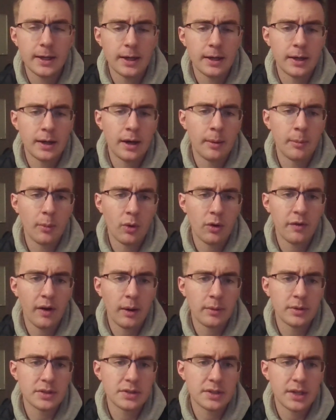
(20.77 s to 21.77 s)
Or if
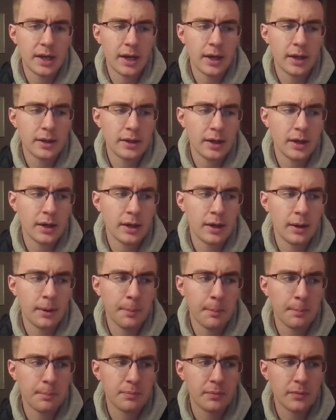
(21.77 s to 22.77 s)
I were to say,
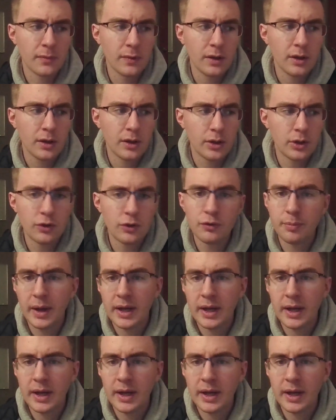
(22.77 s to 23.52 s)
you've